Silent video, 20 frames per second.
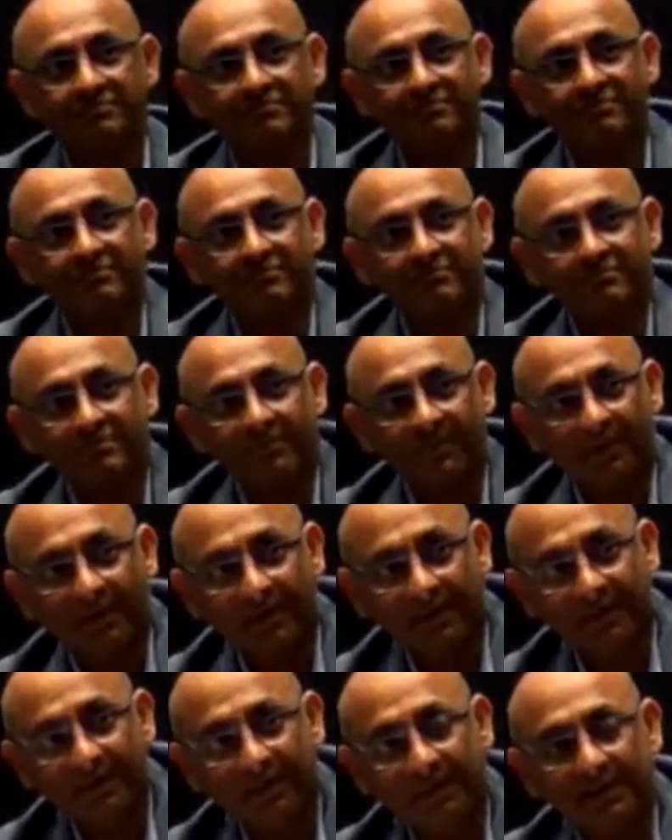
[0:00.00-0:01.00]
a year, and
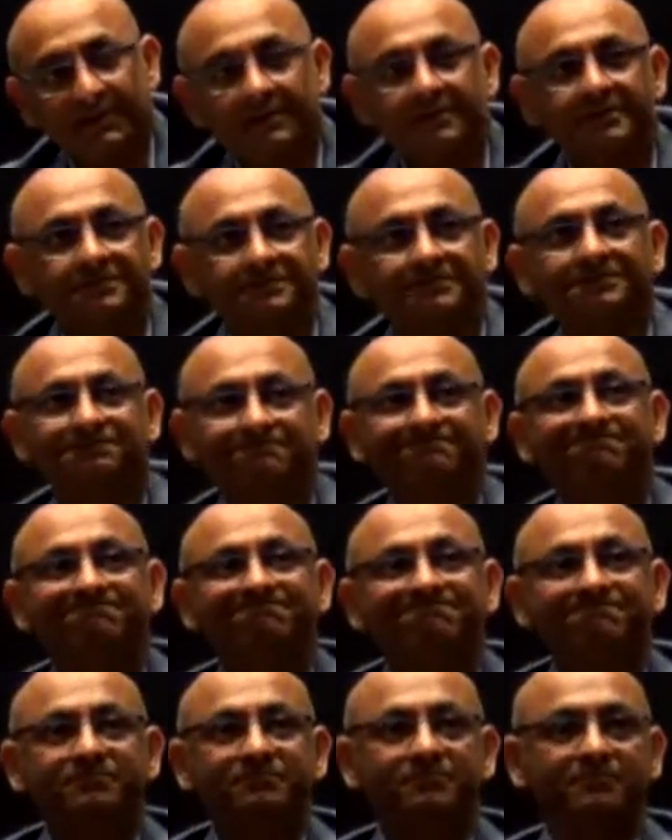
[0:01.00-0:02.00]
things like that, how,
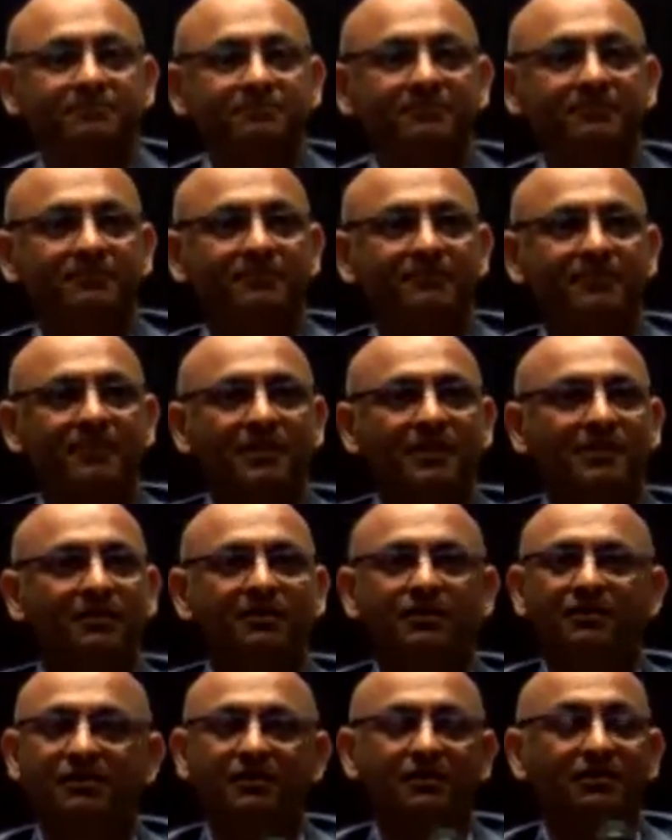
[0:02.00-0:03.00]
how does it work out?
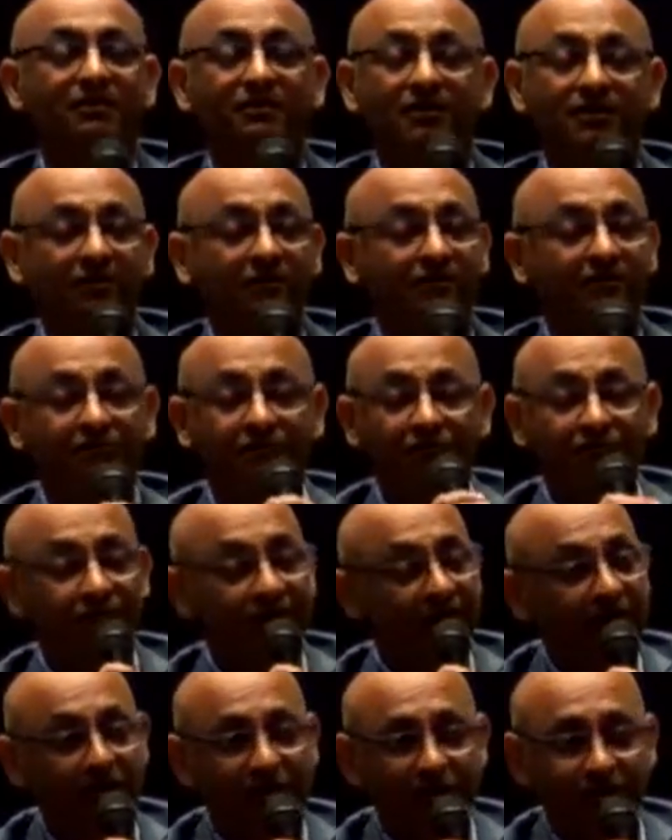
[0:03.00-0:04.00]

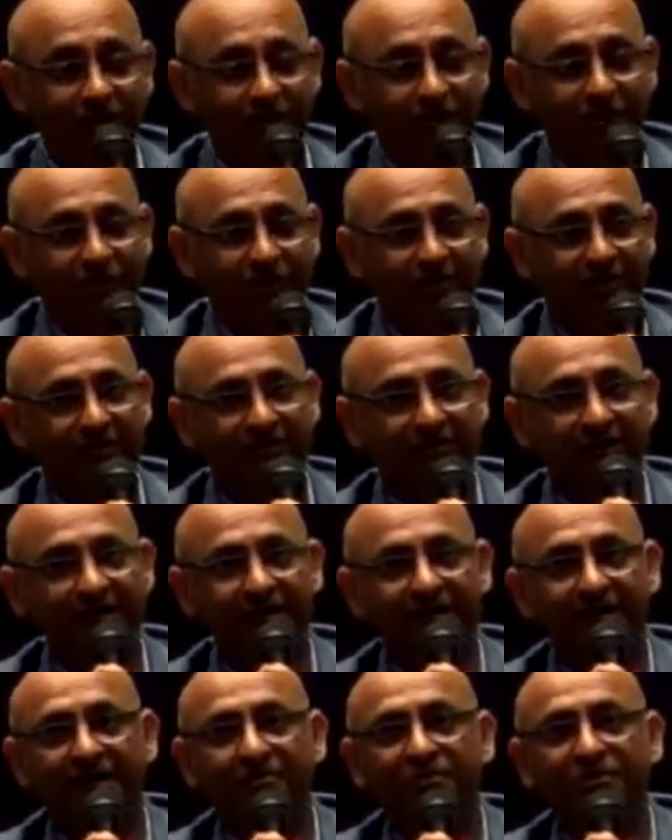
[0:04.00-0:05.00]
Very good question. In fact,
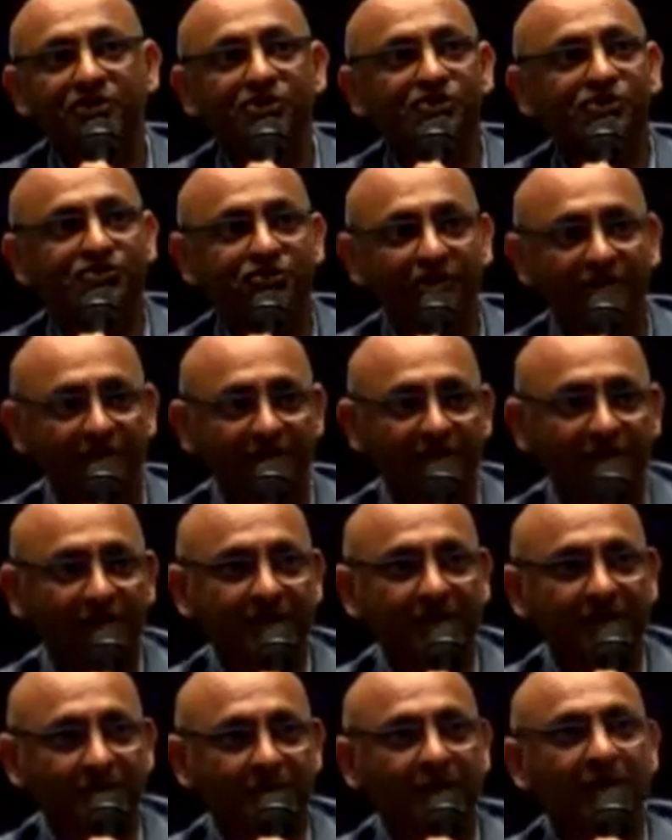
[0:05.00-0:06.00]
I've been struggling with
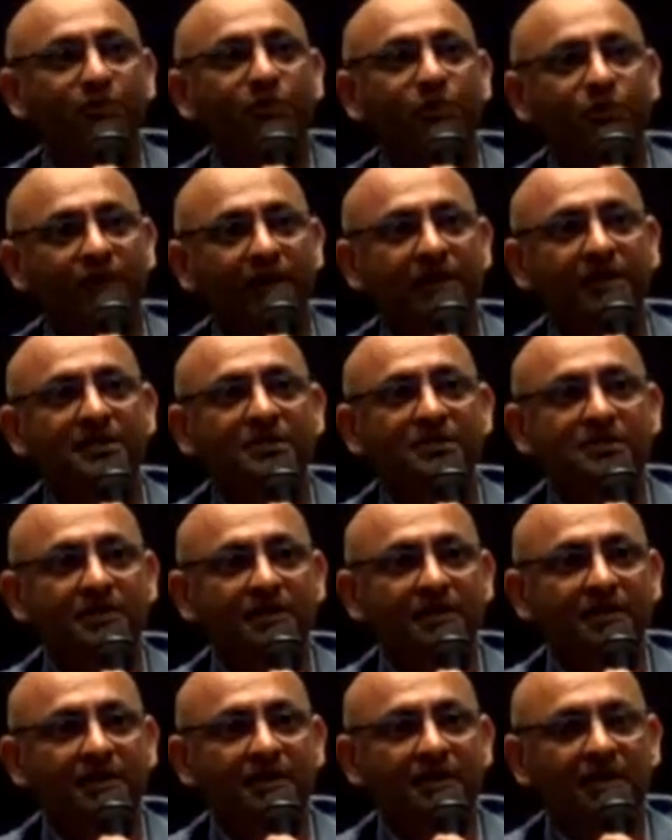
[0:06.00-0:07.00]
that one point.
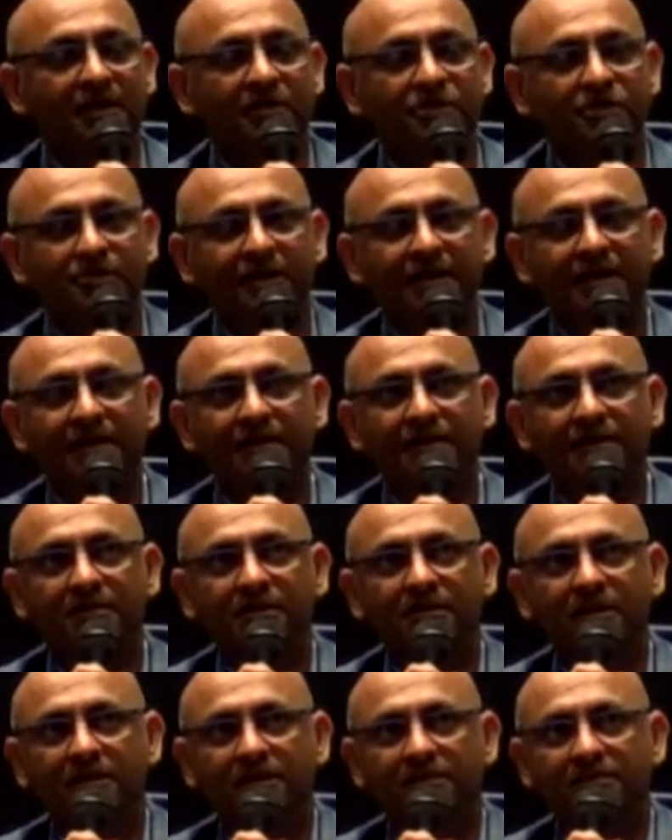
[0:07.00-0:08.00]
So we had a
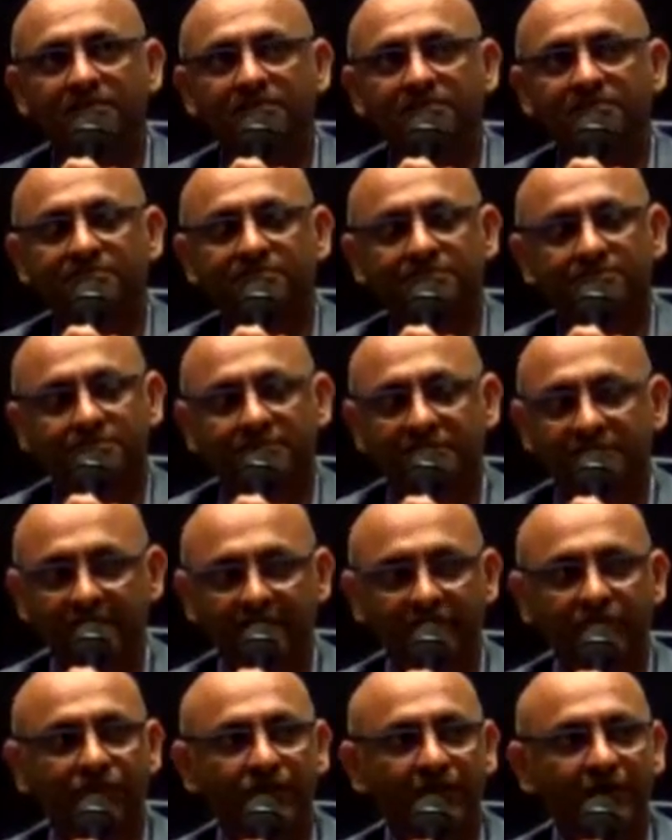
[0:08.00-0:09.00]
10th
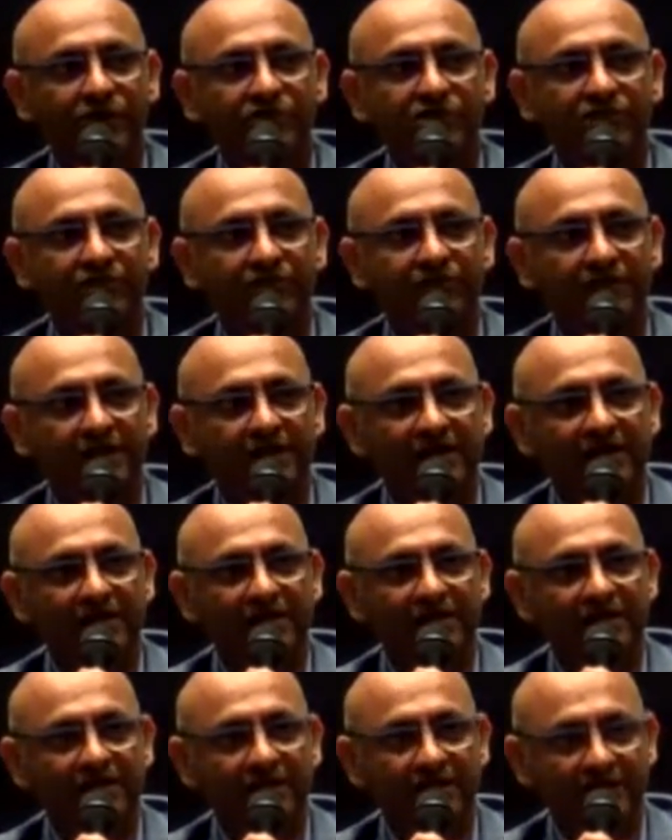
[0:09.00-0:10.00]
um, grader, she failed
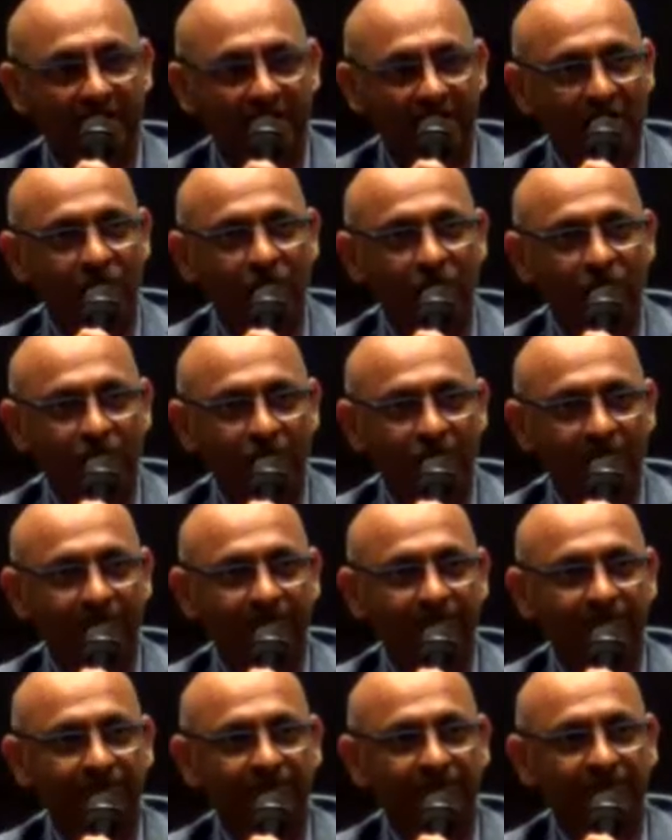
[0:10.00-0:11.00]
Telugu.
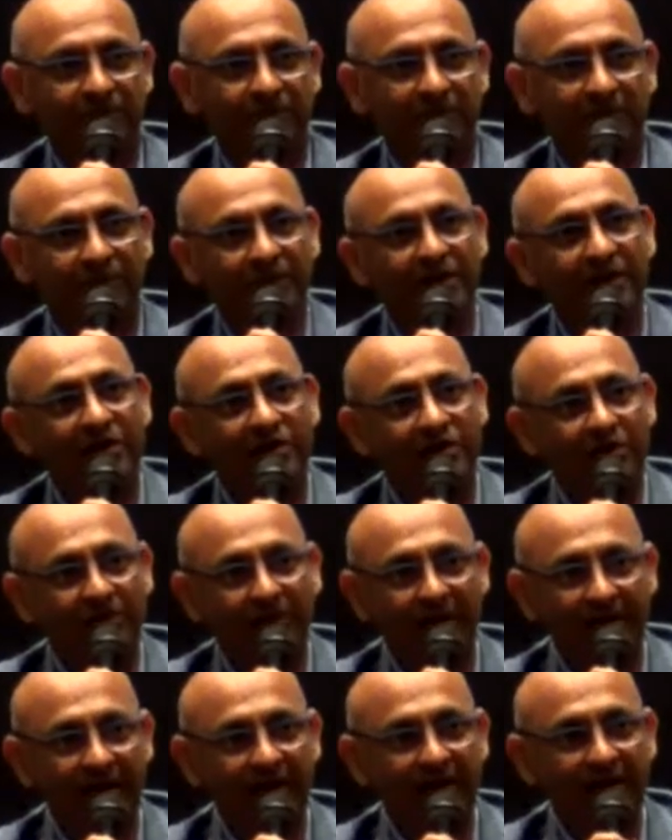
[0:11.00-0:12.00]
We held her
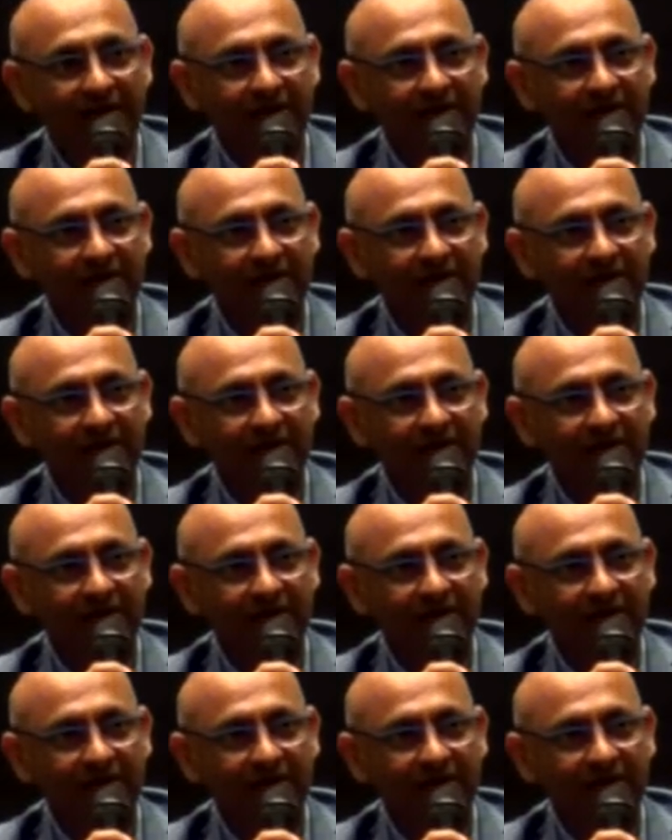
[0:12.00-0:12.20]
back.